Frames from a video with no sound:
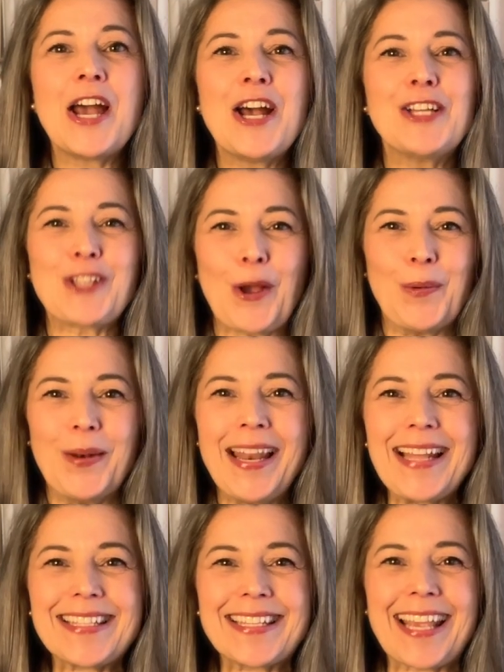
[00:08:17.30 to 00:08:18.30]
So
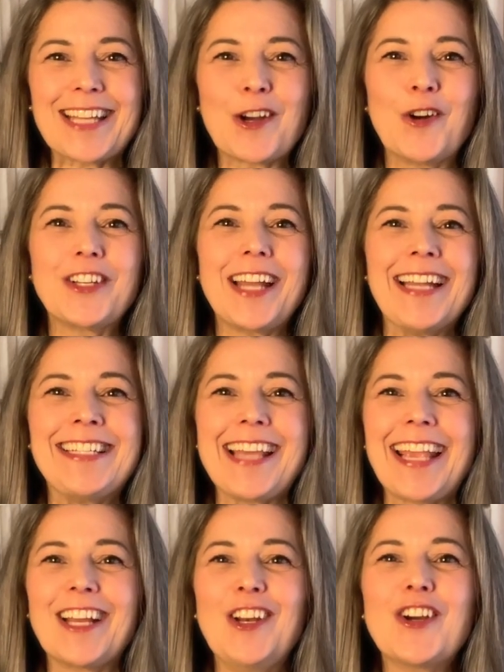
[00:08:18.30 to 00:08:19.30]
let's get on and
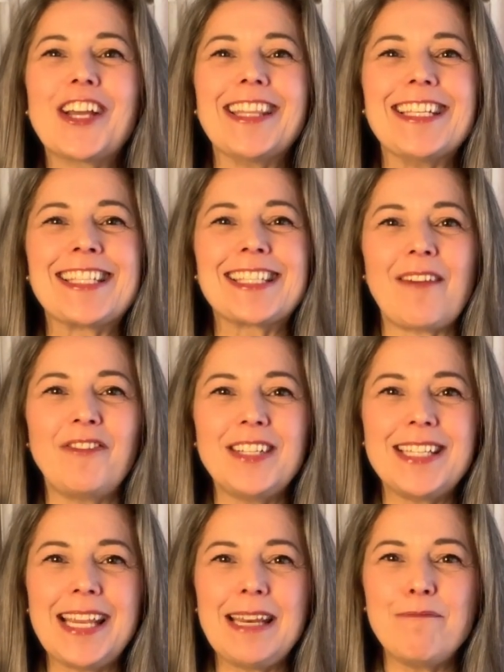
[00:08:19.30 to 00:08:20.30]
take a look at the
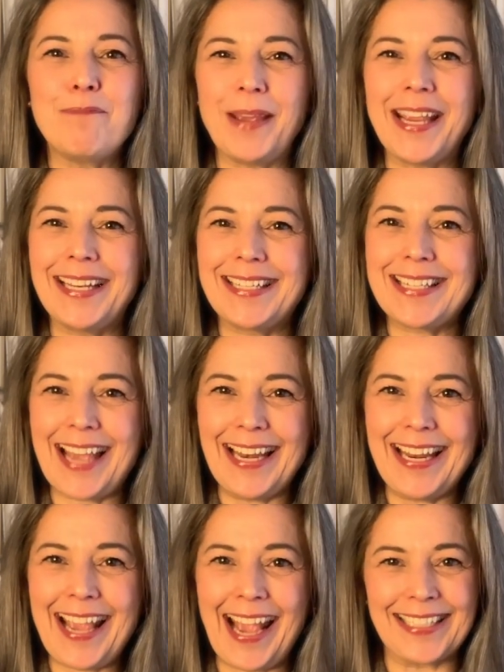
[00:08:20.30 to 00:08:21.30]
17 big
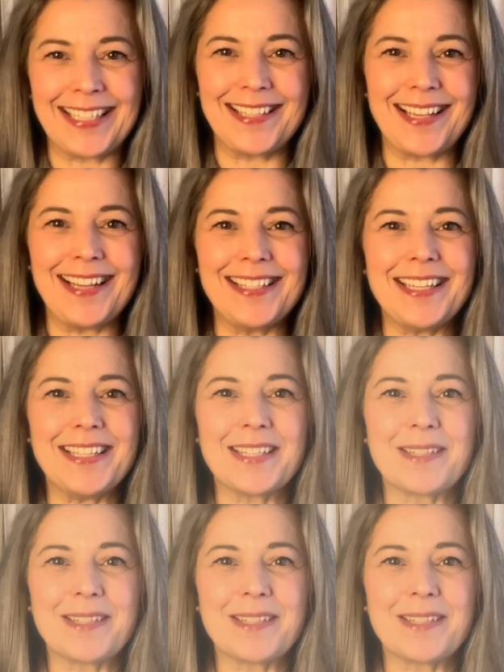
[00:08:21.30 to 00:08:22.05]
daily exercises.